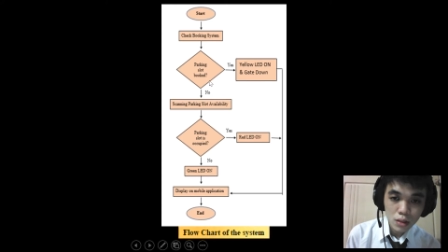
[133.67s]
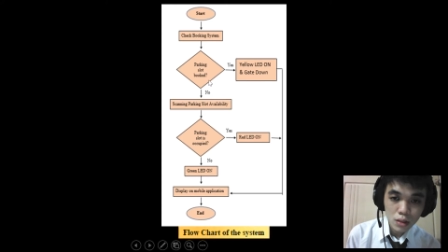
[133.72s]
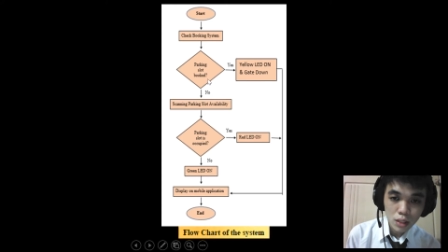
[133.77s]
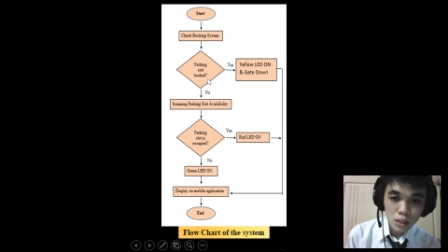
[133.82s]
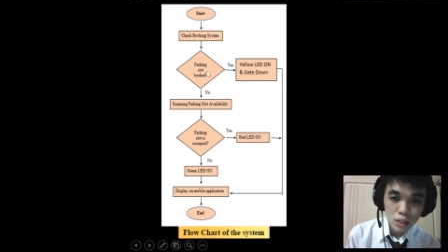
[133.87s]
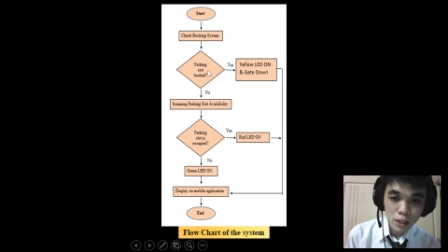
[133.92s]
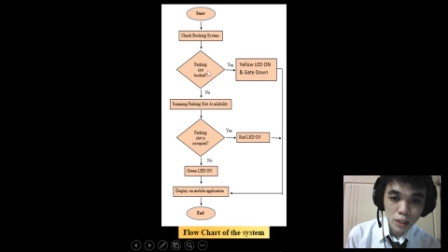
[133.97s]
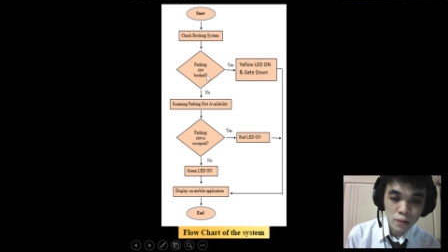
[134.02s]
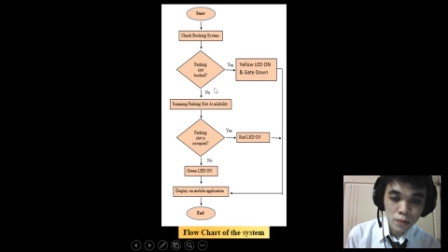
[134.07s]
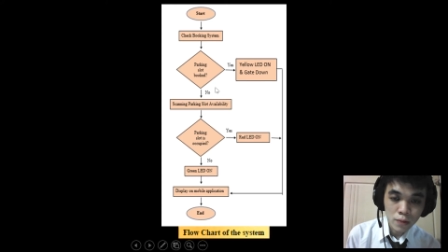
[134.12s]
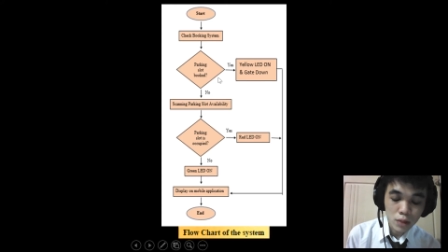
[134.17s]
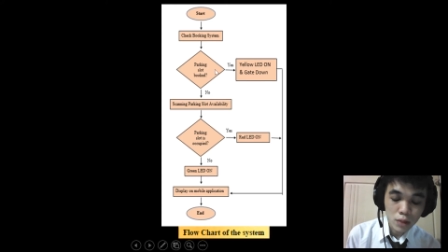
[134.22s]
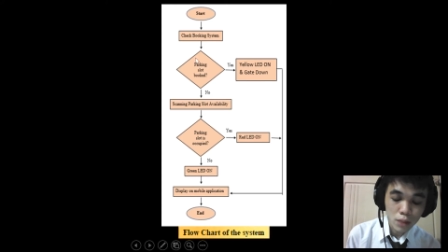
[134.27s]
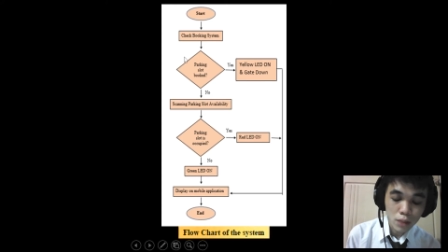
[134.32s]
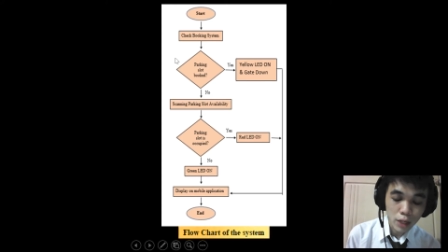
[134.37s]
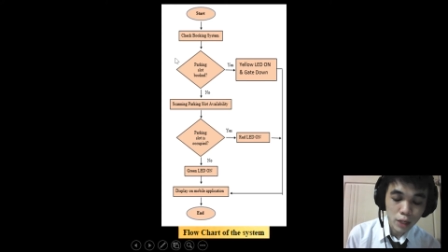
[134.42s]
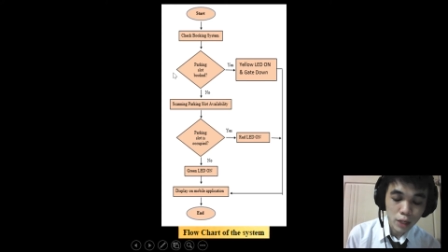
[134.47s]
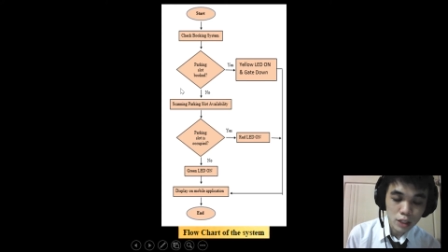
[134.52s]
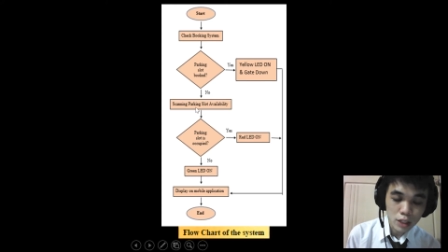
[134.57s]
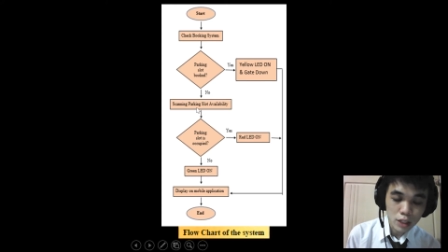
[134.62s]
Okay, if the
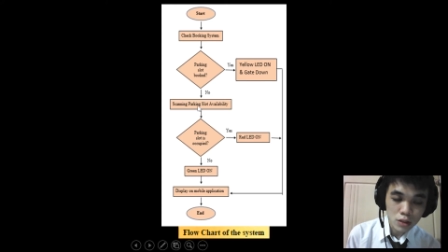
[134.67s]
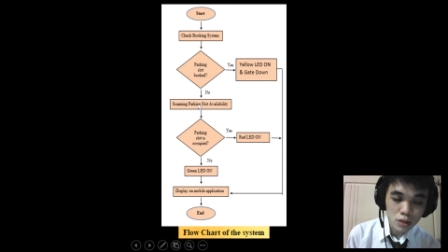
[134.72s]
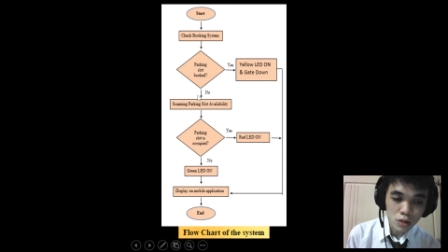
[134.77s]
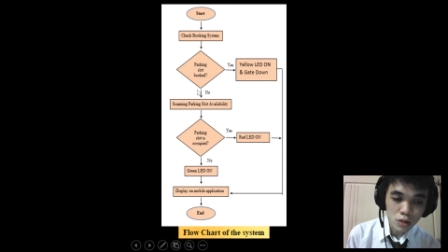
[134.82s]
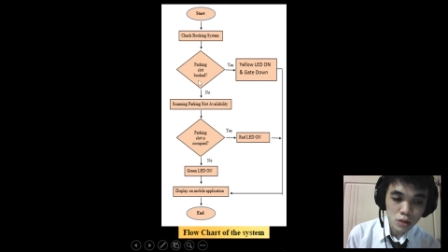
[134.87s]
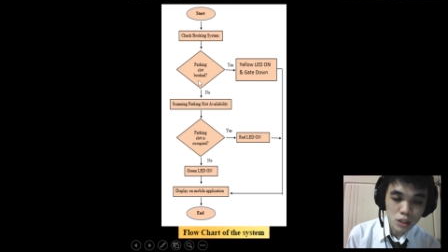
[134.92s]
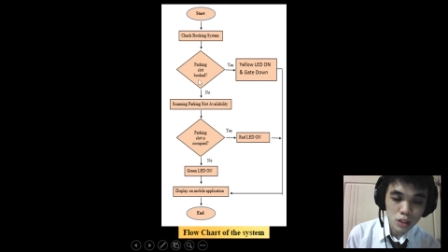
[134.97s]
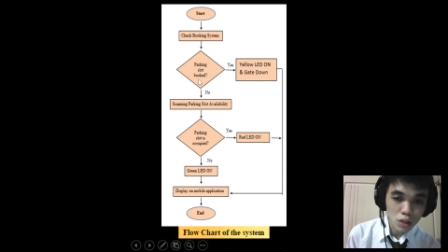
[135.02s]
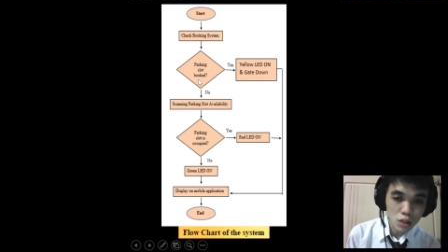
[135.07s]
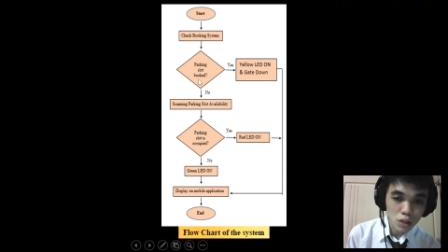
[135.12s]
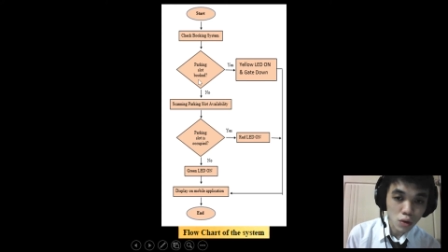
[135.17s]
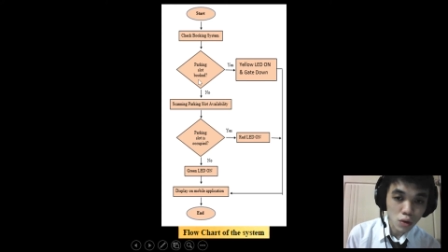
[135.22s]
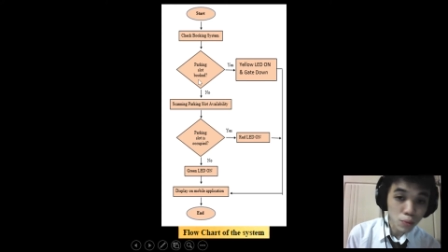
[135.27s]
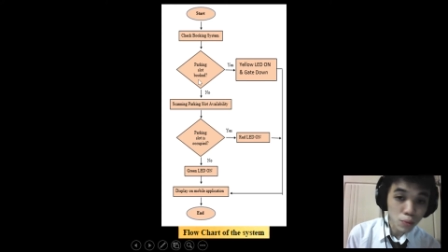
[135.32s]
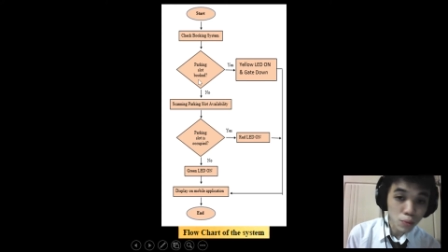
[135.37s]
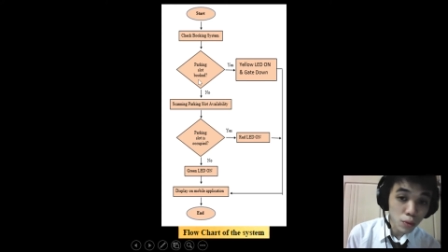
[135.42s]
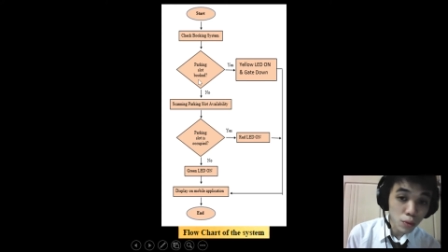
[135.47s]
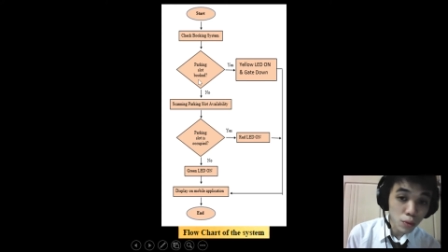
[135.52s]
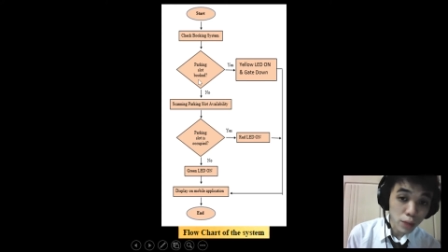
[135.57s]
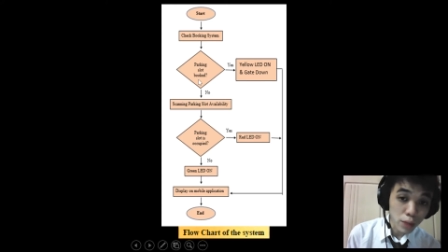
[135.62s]
parking slot is not
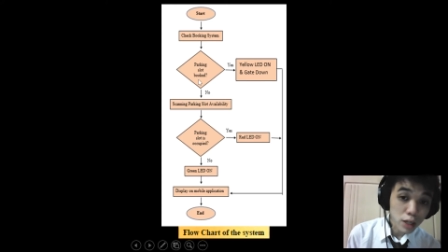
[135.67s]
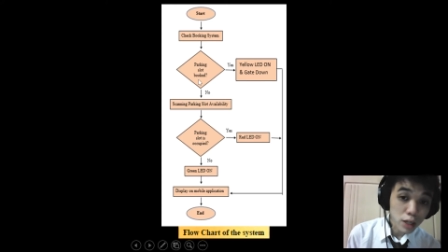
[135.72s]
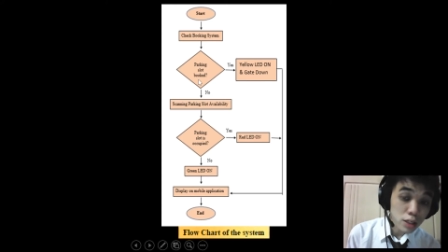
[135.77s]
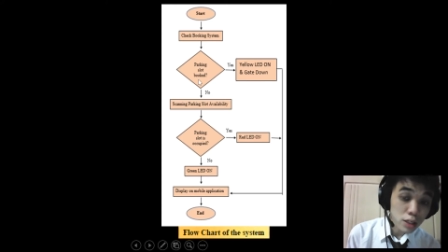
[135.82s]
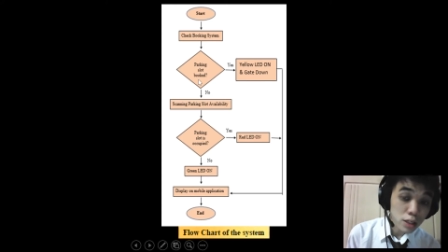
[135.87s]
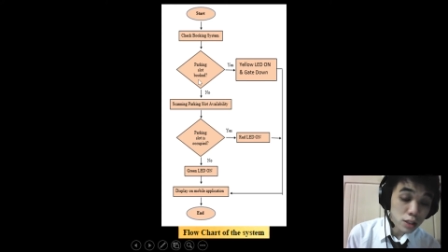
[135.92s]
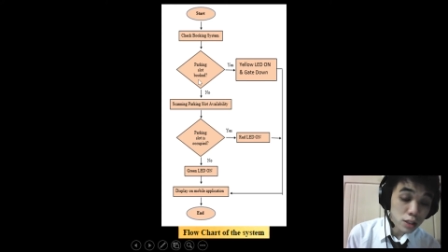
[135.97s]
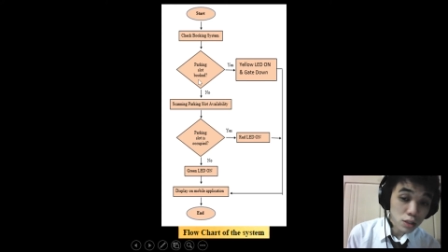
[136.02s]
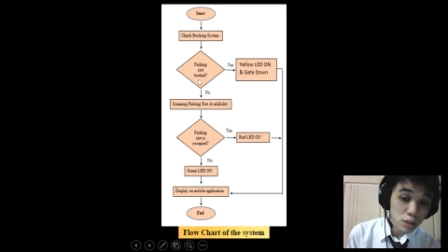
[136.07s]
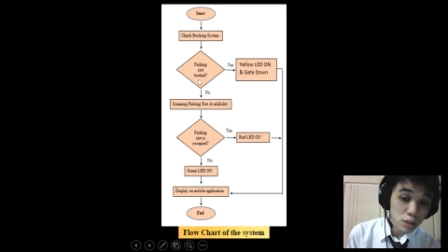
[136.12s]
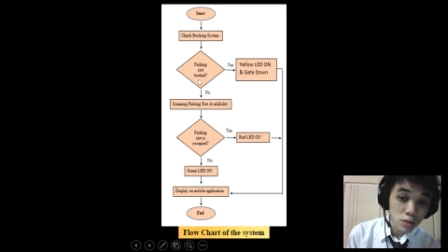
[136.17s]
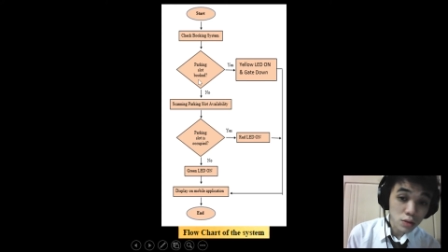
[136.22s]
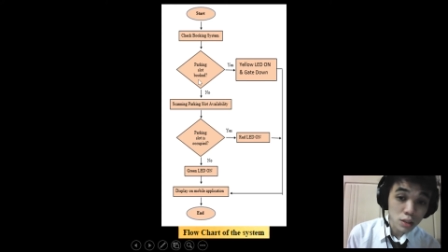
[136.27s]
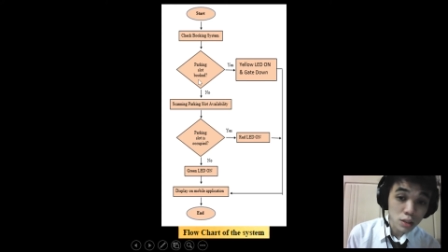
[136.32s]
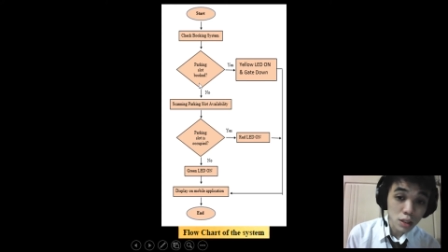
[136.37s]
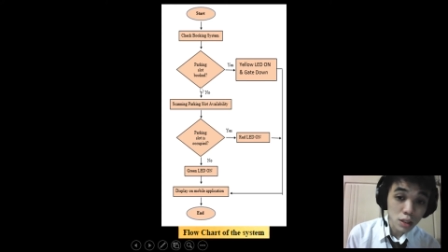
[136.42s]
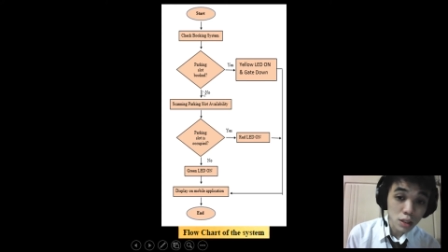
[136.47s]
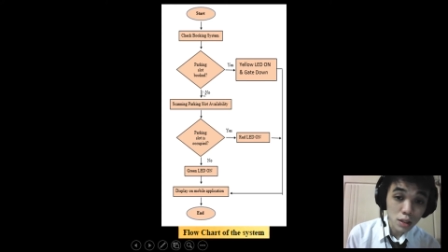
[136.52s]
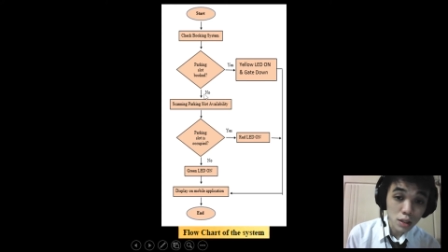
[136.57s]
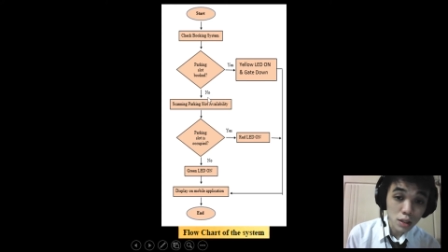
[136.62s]
booked by the
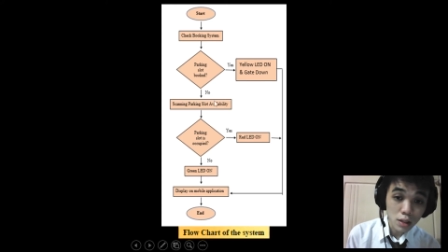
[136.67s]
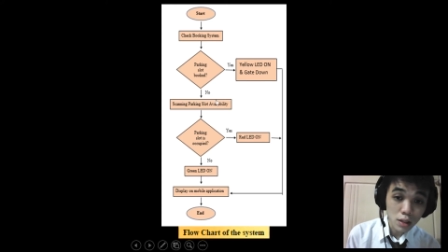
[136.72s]
user,